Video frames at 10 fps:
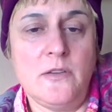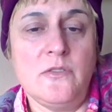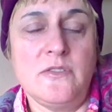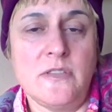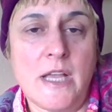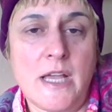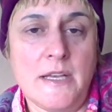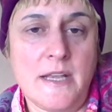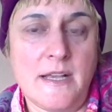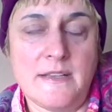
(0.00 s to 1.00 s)
used
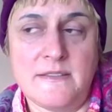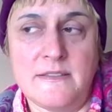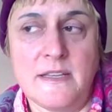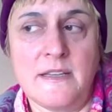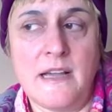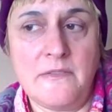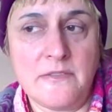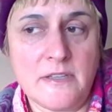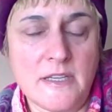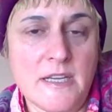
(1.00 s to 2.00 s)
that as the cover